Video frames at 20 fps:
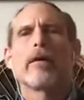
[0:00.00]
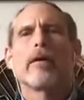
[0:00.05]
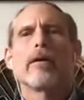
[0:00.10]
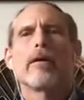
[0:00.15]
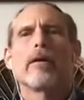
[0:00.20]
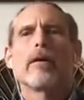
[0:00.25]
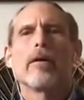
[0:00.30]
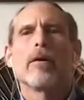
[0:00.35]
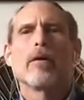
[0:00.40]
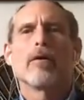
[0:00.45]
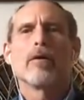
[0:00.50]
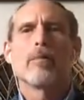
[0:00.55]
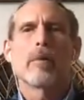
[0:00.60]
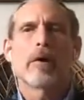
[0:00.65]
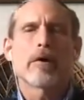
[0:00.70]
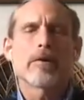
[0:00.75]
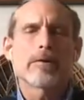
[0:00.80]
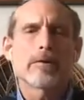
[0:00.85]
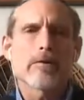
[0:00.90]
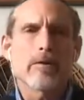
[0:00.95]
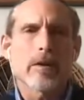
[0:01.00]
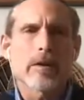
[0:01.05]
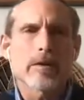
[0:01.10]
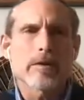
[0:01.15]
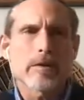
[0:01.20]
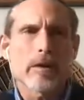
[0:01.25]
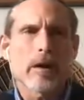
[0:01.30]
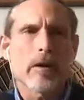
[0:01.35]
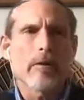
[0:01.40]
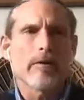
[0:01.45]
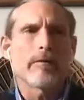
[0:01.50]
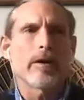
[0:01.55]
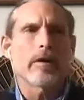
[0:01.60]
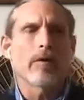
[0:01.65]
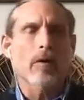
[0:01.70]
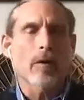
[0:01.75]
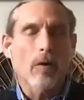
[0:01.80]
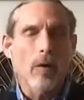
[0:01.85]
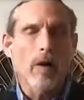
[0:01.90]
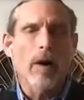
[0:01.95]
the parts of ourself that
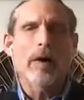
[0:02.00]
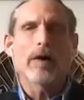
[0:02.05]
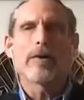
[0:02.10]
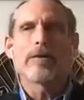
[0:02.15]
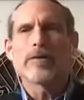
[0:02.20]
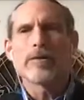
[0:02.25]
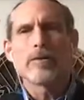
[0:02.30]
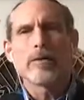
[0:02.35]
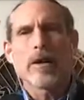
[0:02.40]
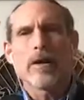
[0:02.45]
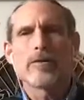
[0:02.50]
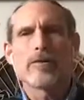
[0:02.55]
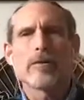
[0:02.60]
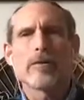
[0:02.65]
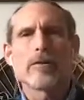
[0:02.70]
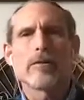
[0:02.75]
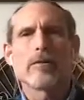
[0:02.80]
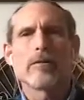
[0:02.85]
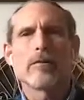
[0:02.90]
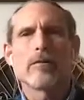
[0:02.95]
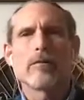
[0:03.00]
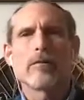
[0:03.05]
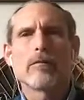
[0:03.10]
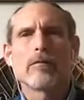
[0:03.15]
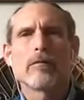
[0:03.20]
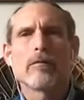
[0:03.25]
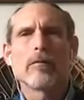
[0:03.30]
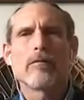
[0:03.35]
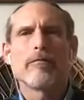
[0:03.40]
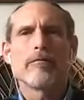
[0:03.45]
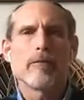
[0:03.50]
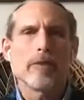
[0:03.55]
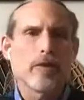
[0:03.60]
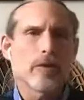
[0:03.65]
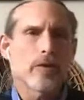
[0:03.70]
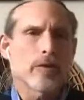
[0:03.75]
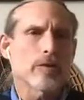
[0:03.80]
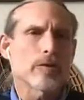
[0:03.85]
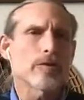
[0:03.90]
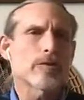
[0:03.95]
requires attention,
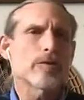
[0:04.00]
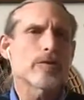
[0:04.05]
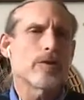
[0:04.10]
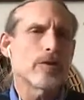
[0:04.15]
fears,